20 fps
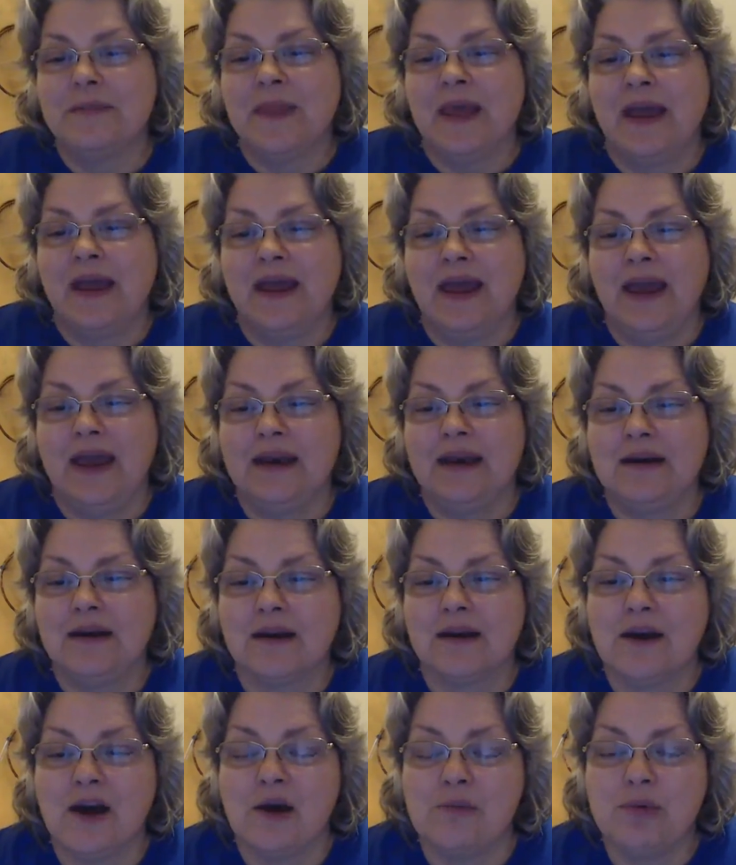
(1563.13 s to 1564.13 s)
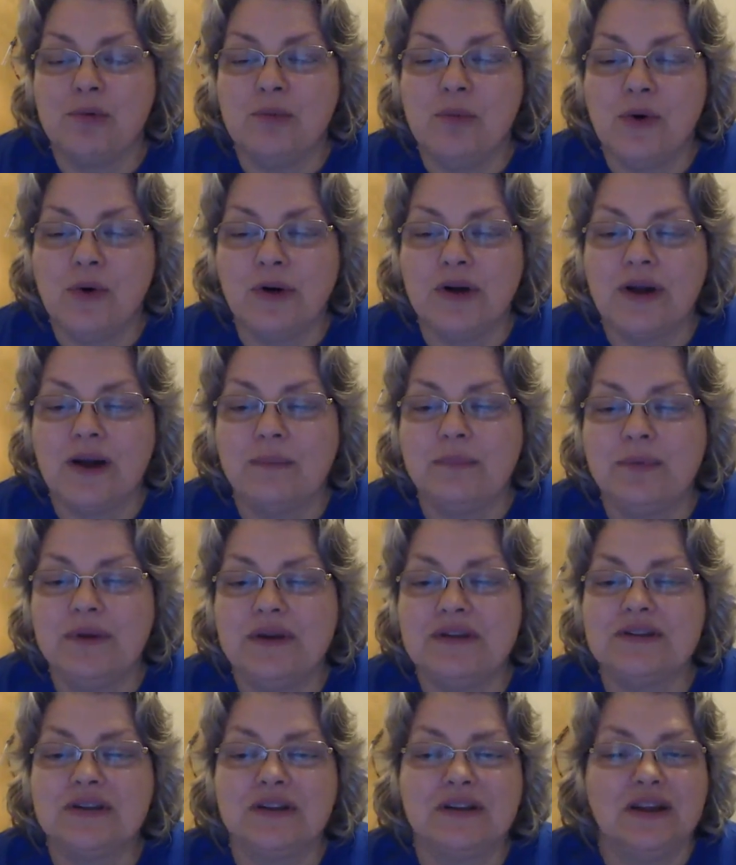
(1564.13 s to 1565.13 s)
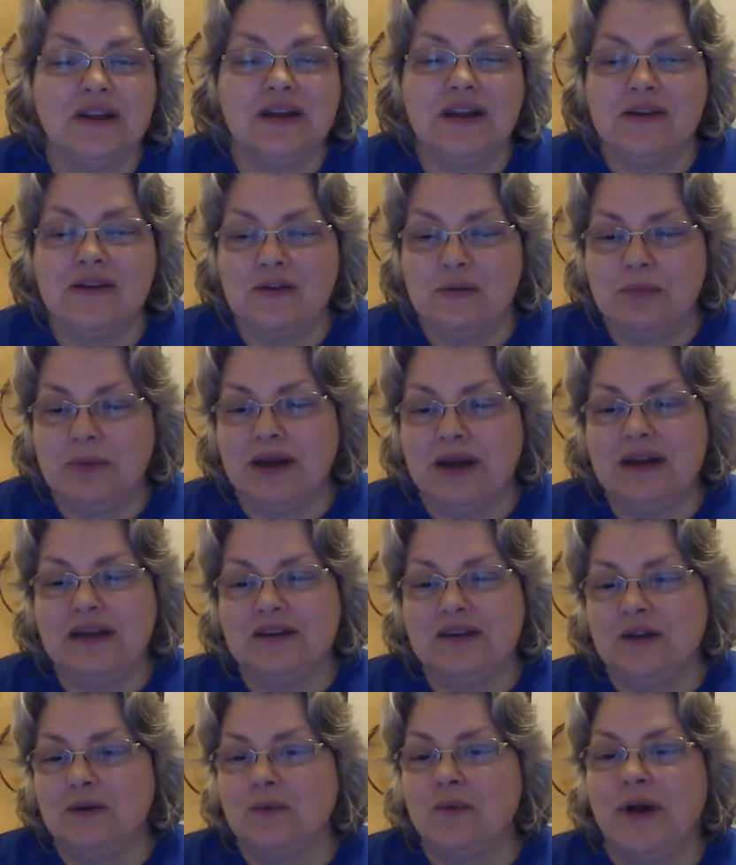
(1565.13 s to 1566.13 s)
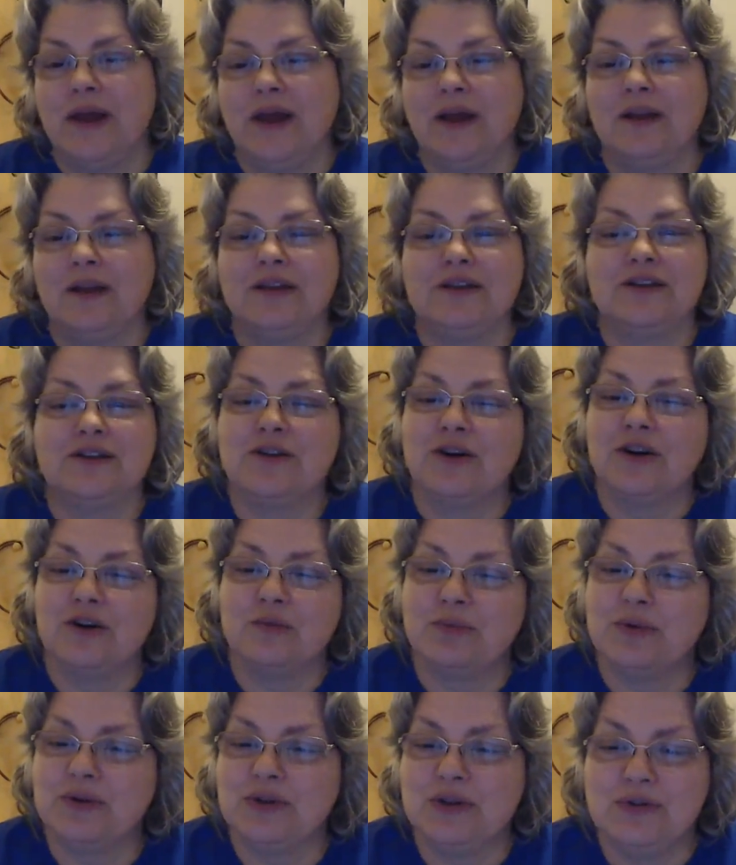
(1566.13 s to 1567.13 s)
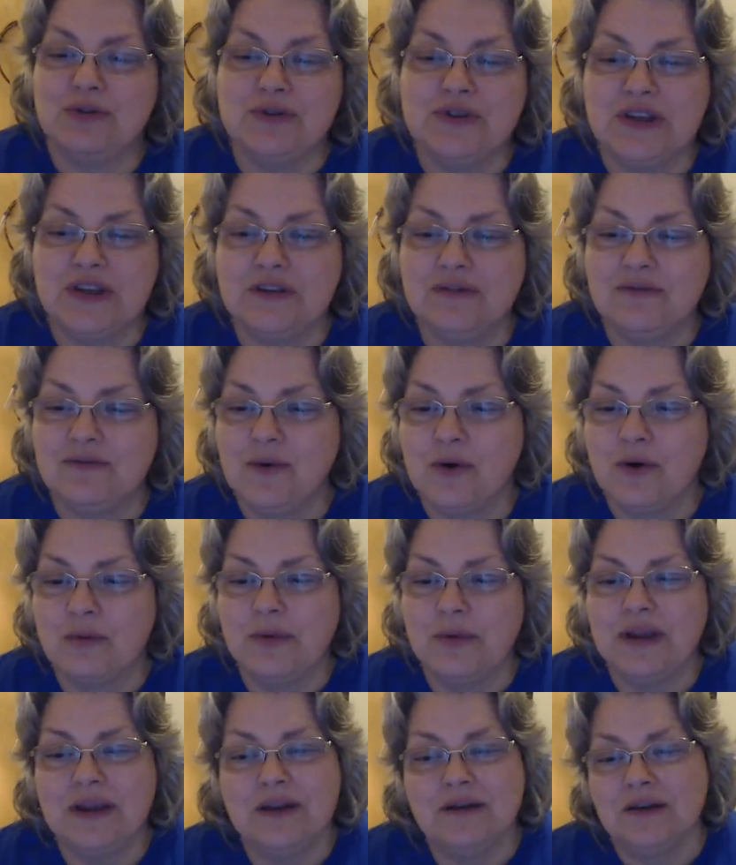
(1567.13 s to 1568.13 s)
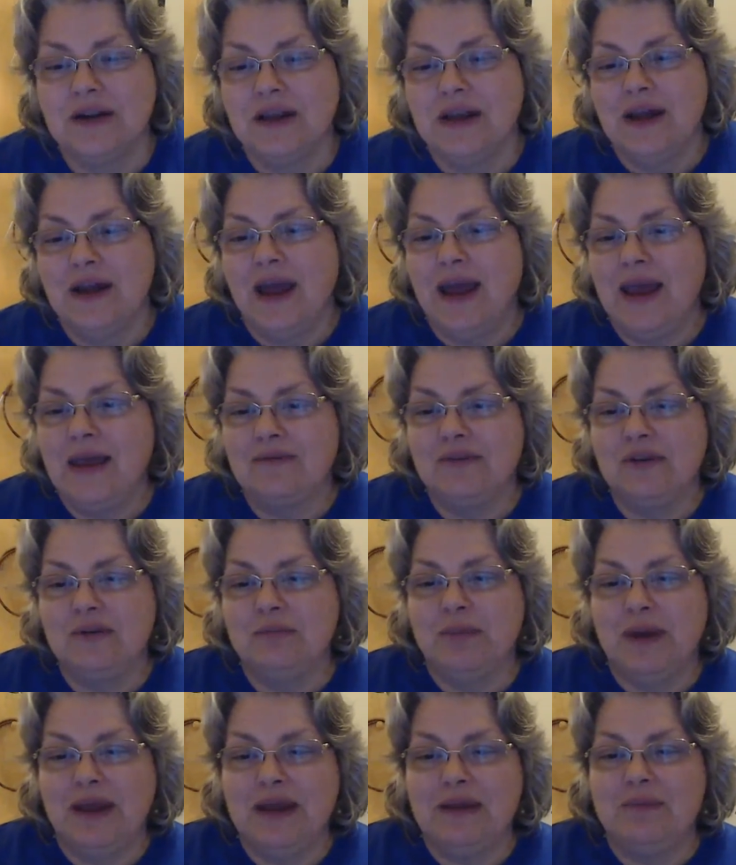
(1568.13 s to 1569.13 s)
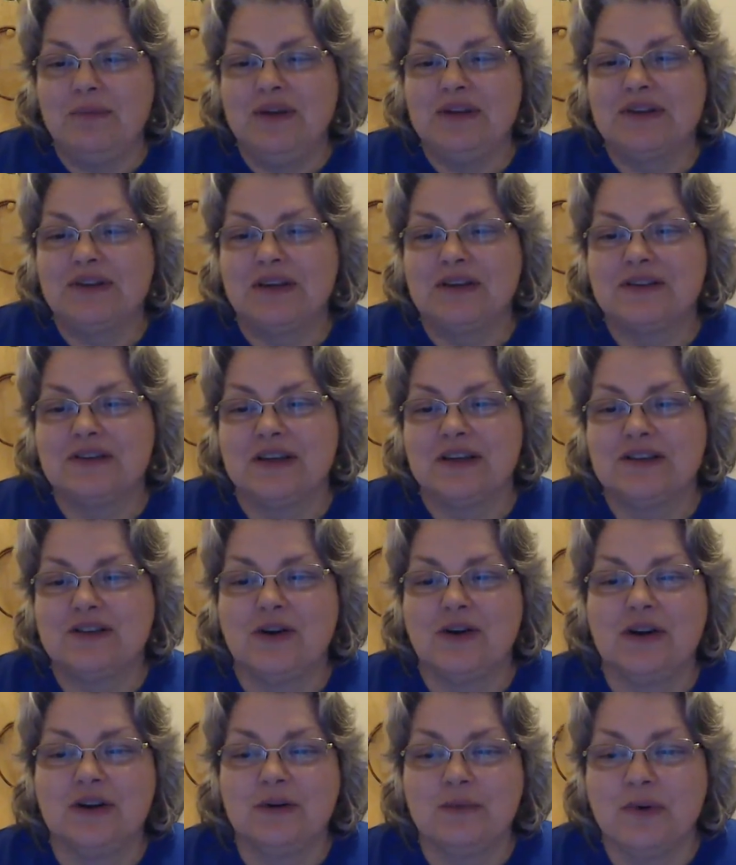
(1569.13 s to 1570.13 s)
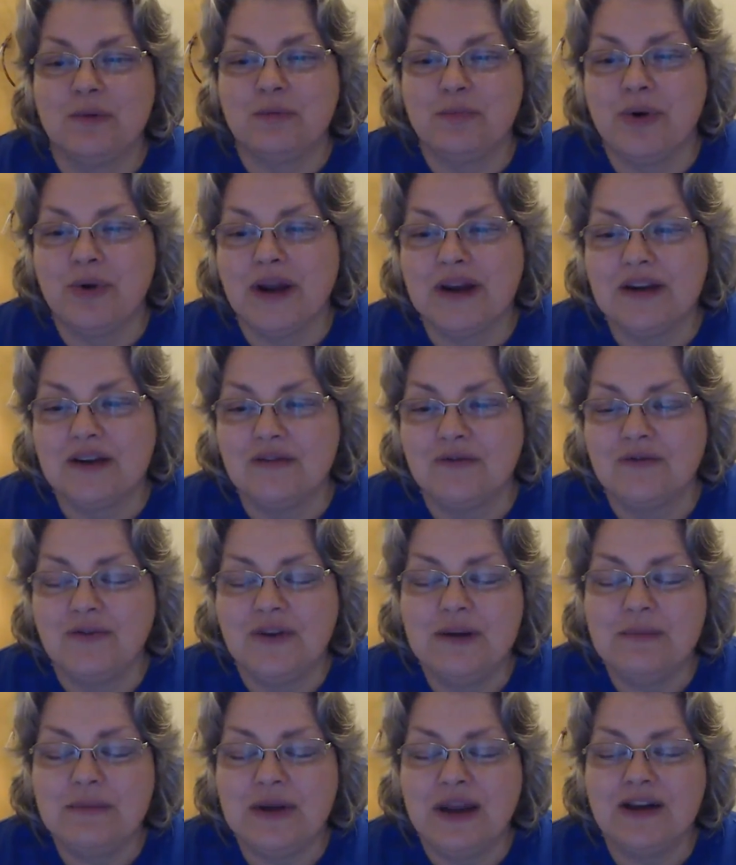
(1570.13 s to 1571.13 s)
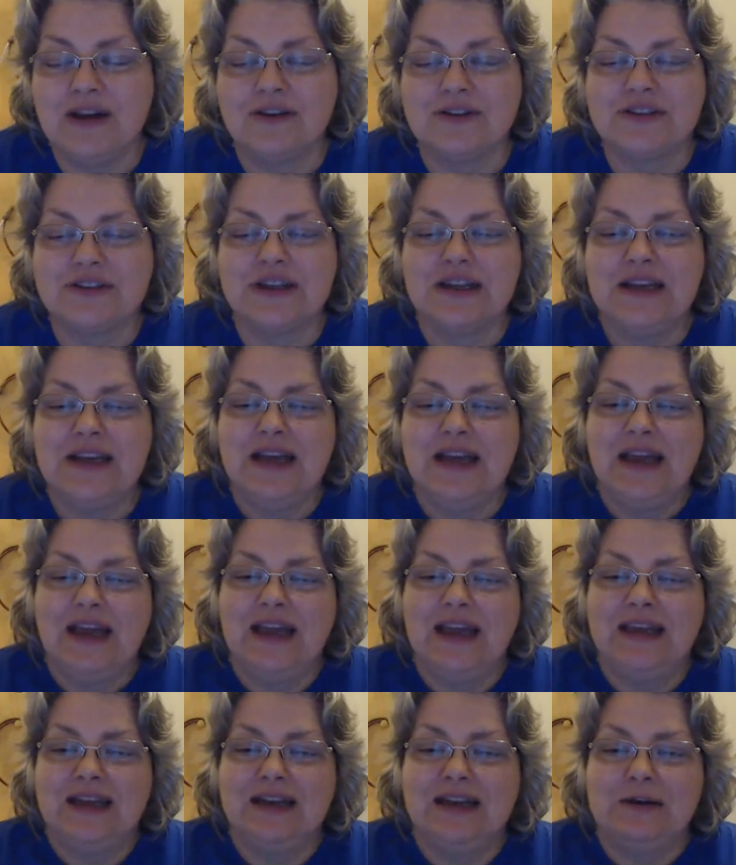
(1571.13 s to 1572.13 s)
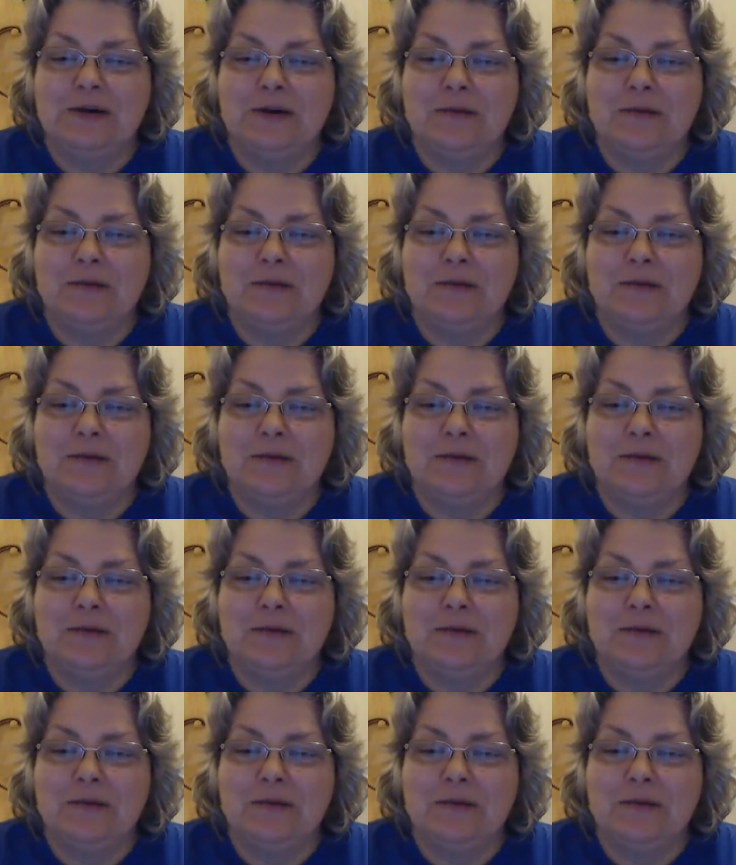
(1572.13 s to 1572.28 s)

I added a couple more guppies, and then everybody did well and started producing for me and having babies, because I started with pregnant females and